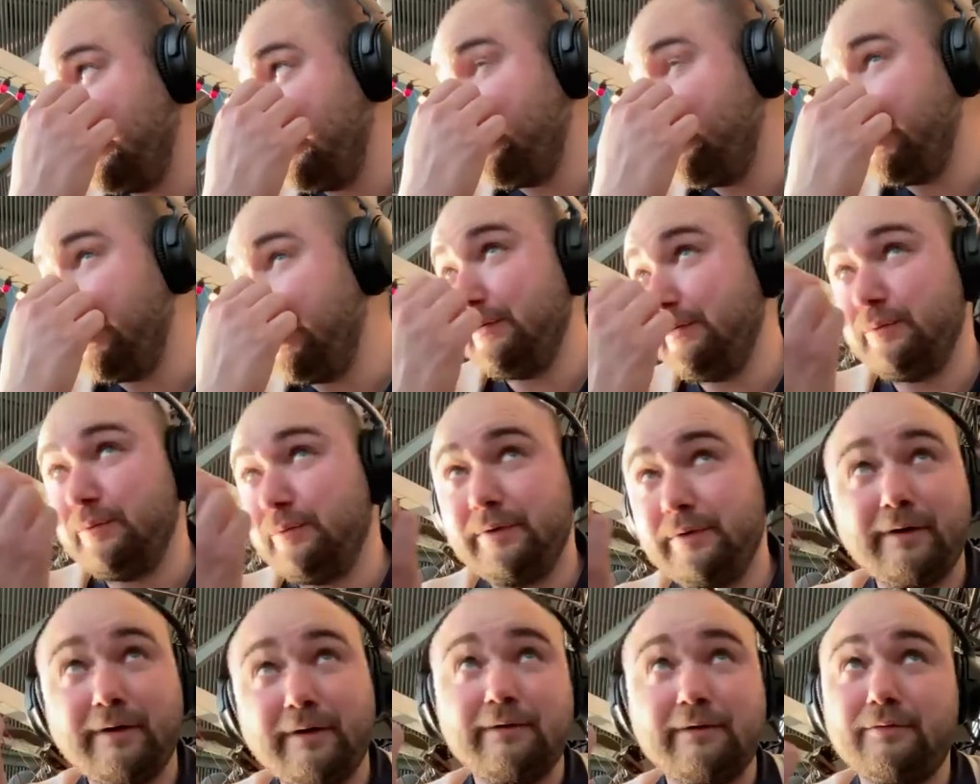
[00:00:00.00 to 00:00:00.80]
we
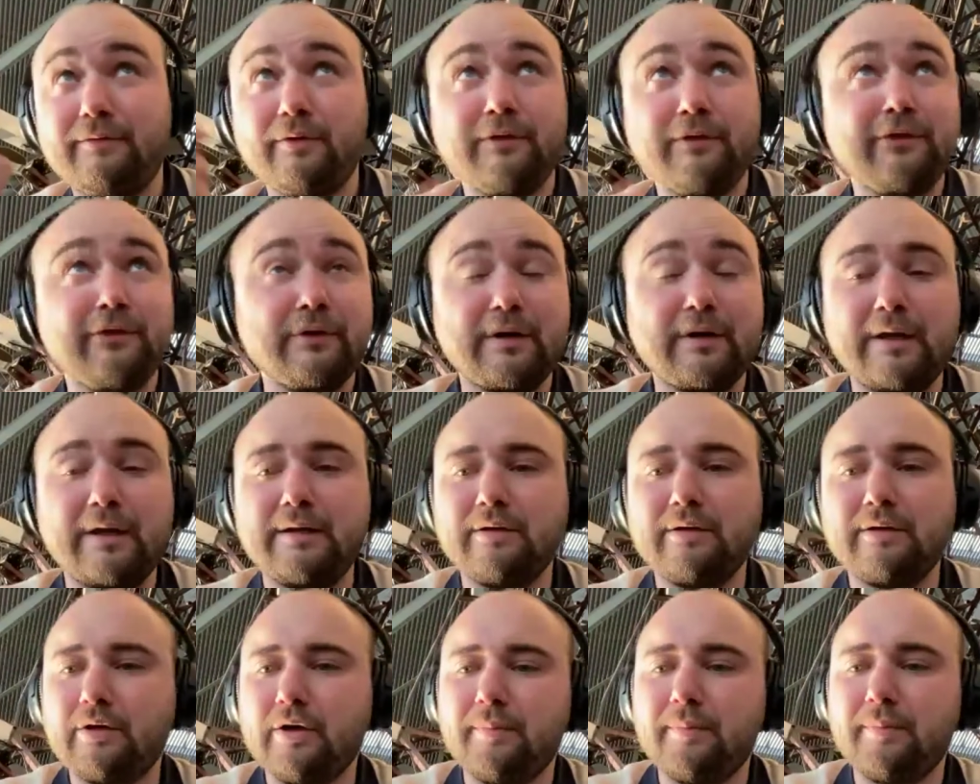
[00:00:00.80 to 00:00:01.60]
we've had frost
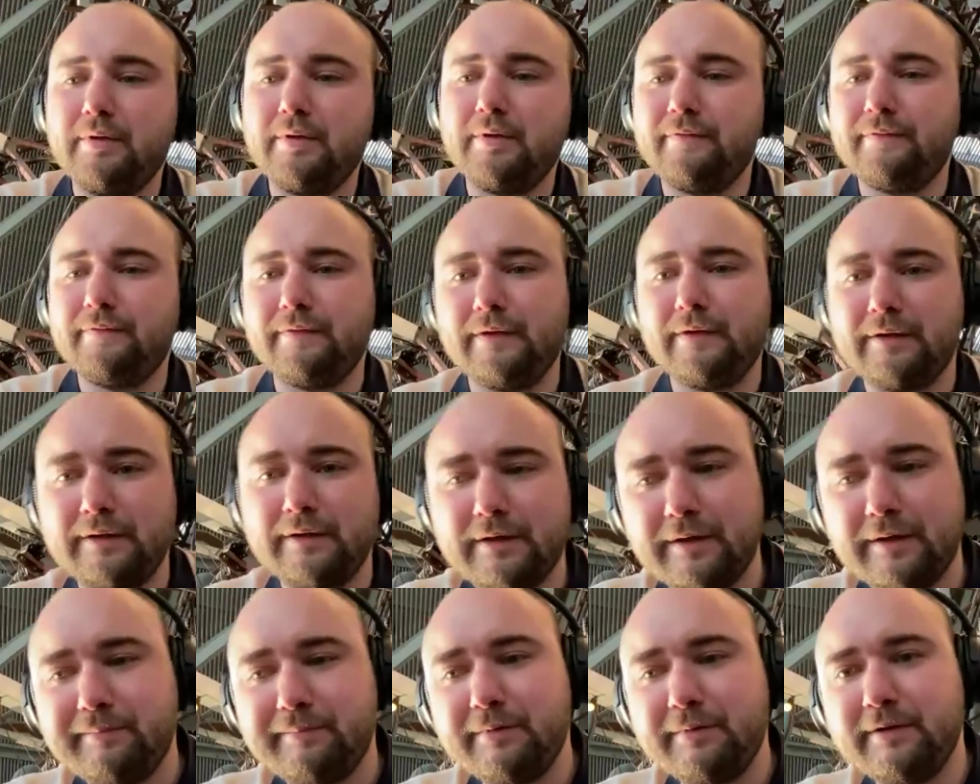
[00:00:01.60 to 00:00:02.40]
again a couple of uh,
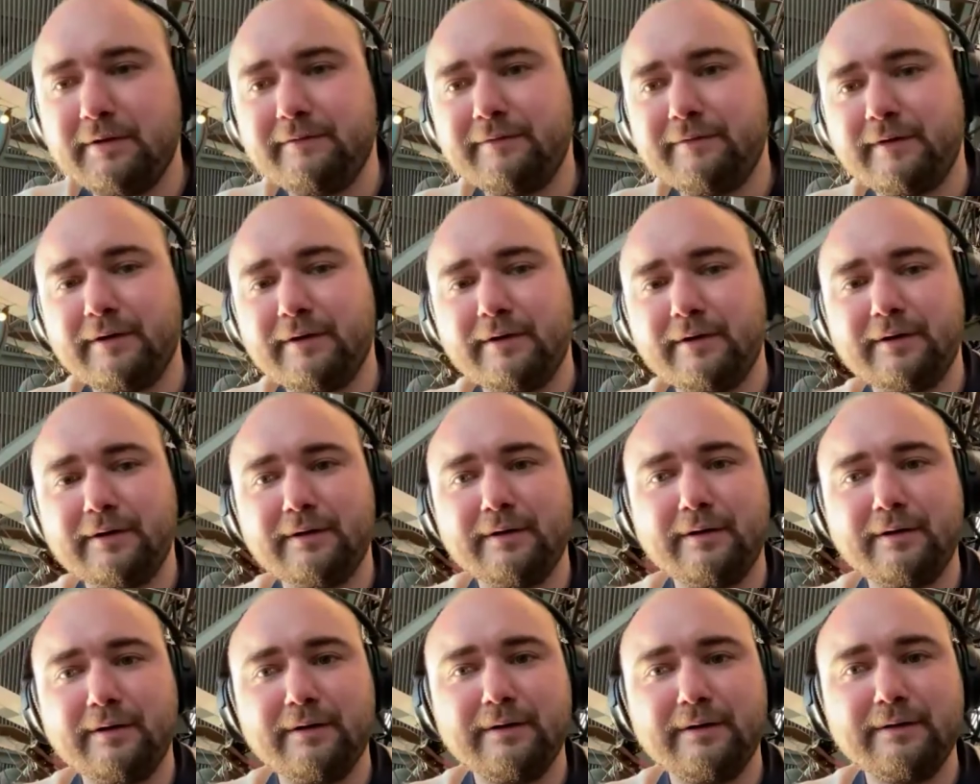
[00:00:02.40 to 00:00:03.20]
a couple of
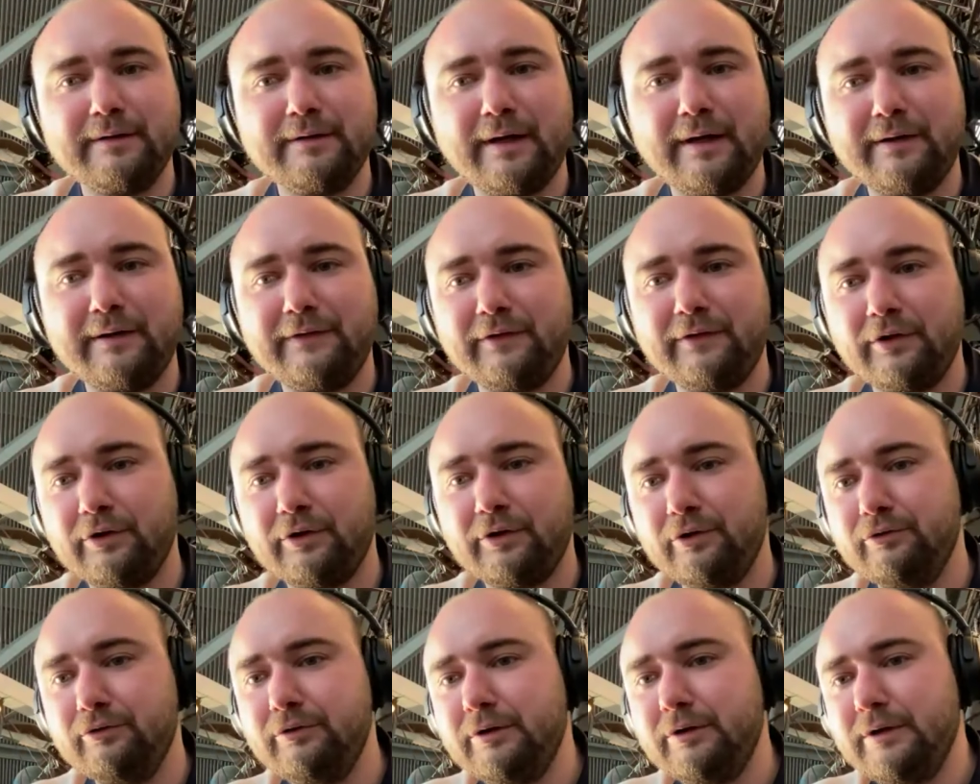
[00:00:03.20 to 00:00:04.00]
uh, nights
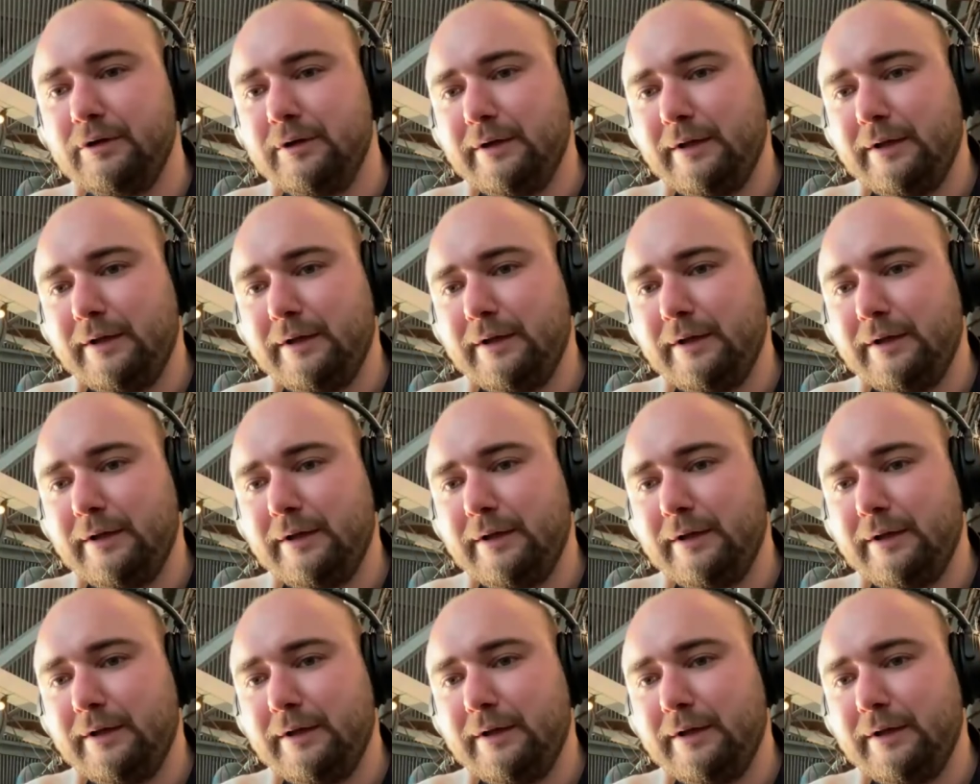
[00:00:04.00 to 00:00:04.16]
ago.